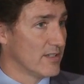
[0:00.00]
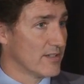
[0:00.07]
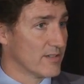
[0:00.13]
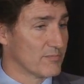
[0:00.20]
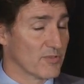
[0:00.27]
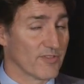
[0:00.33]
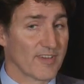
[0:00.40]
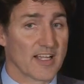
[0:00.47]
to
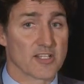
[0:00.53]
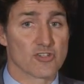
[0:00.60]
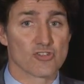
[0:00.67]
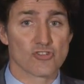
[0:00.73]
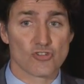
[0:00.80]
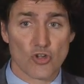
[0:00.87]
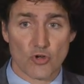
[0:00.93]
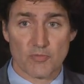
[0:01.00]
provide
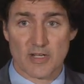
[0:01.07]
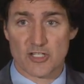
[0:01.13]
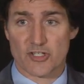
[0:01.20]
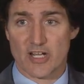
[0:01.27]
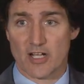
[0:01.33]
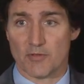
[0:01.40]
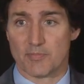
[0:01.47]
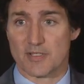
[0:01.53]
so much
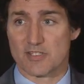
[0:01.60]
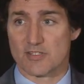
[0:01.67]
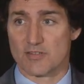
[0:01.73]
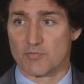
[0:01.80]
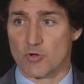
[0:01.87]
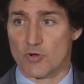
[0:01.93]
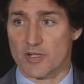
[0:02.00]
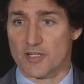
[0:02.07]
help and
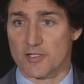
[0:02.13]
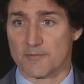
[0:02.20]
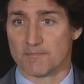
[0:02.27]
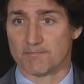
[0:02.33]
support.